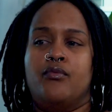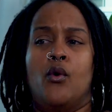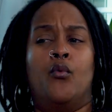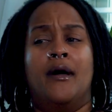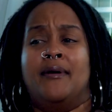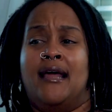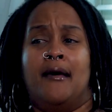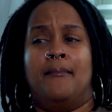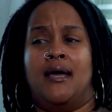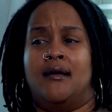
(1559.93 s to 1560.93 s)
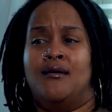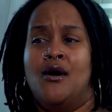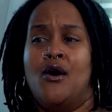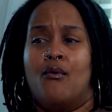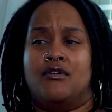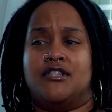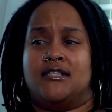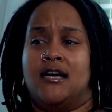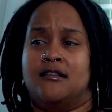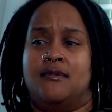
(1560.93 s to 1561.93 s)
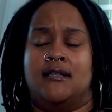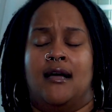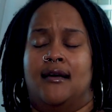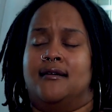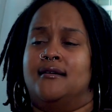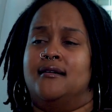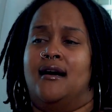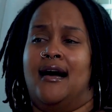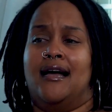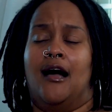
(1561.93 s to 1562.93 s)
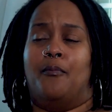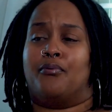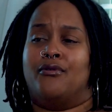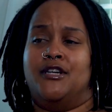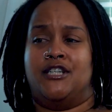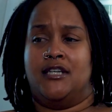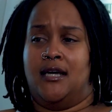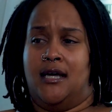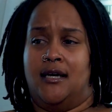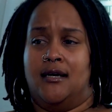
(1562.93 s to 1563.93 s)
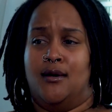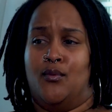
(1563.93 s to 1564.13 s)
women and men were just telling me, like, I appreciate